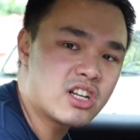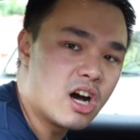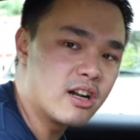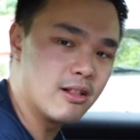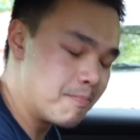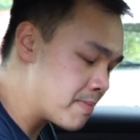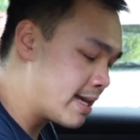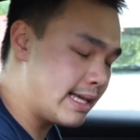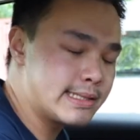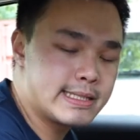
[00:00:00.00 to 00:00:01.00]
tunnel
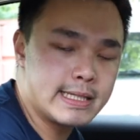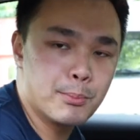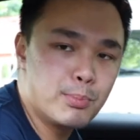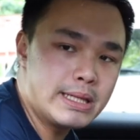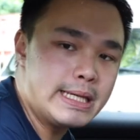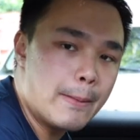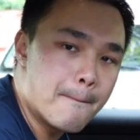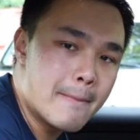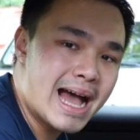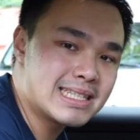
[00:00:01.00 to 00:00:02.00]
is simply
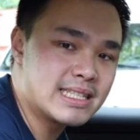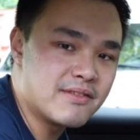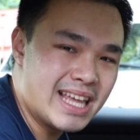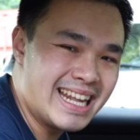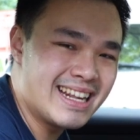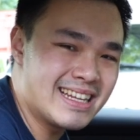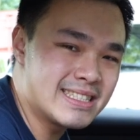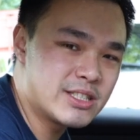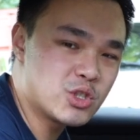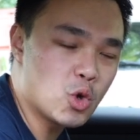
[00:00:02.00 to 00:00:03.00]
massive, and it
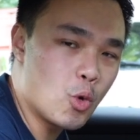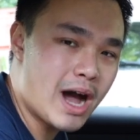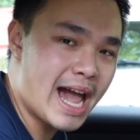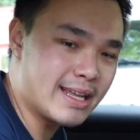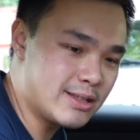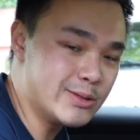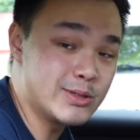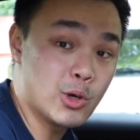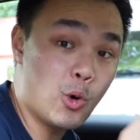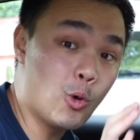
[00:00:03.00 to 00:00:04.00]
is so high
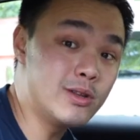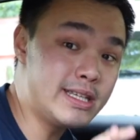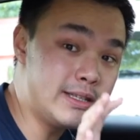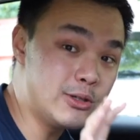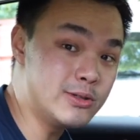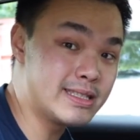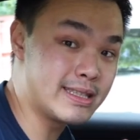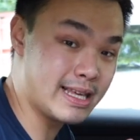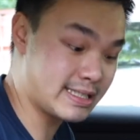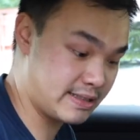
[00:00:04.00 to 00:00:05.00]
too, so only use
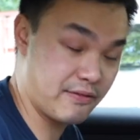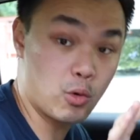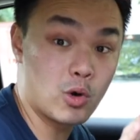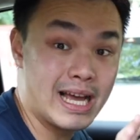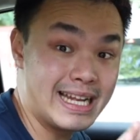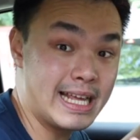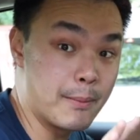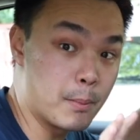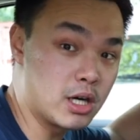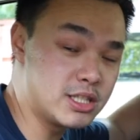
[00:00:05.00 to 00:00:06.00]
this for an
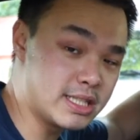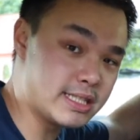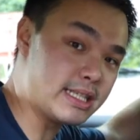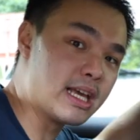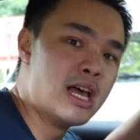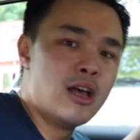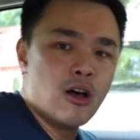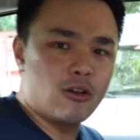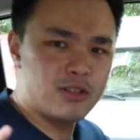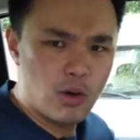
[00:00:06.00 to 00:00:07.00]
emergency.
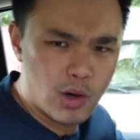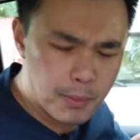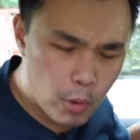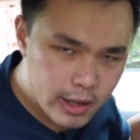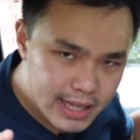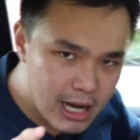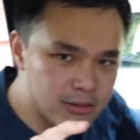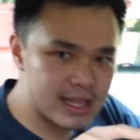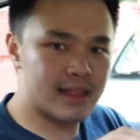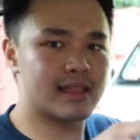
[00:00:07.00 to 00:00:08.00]
Also, I want to point
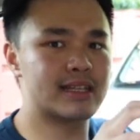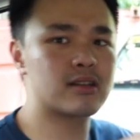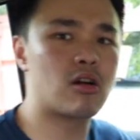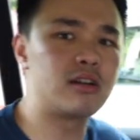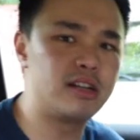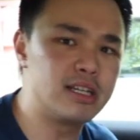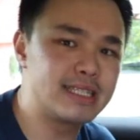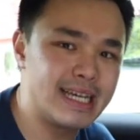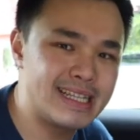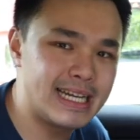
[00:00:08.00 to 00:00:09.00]
out that this car
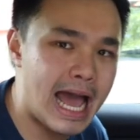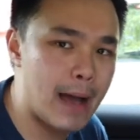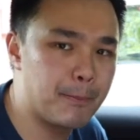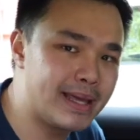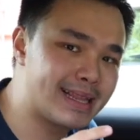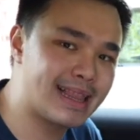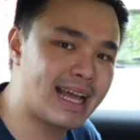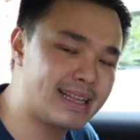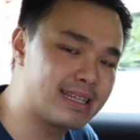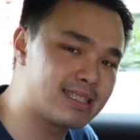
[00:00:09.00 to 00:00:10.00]
does get an ambient
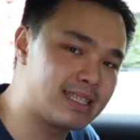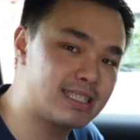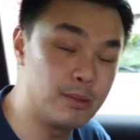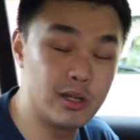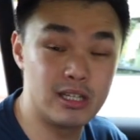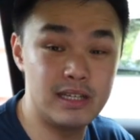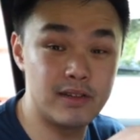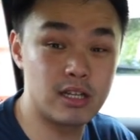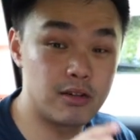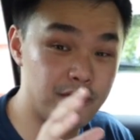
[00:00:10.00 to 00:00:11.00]
lighting system. You can
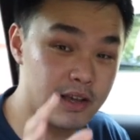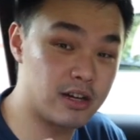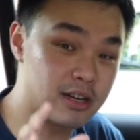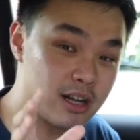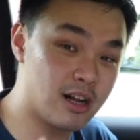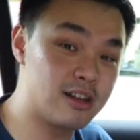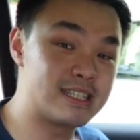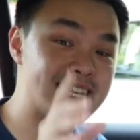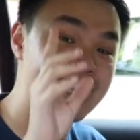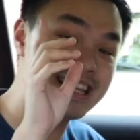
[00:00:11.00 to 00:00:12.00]
even configure the
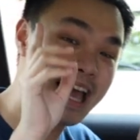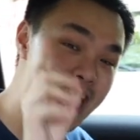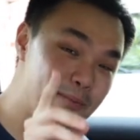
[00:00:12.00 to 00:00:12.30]
colors, and the